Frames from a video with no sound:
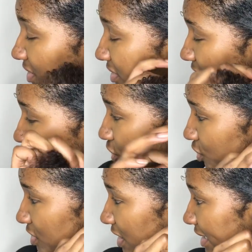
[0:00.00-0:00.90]
this
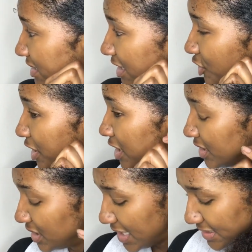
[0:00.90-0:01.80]
ensures guys that you get
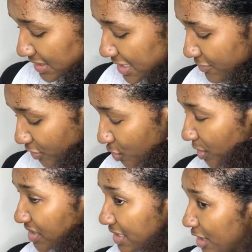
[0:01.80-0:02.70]
a nice even
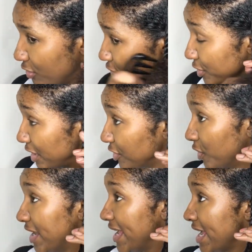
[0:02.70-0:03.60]
twist out throughout
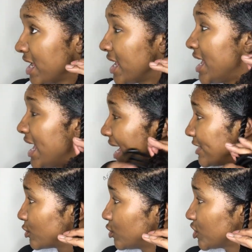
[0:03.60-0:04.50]
your hair
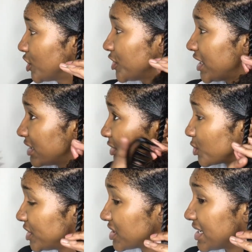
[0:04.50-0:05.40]
and also that the
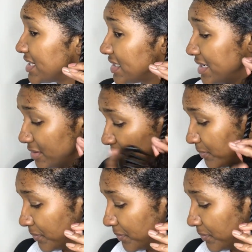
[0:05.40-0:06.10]
twist stays in.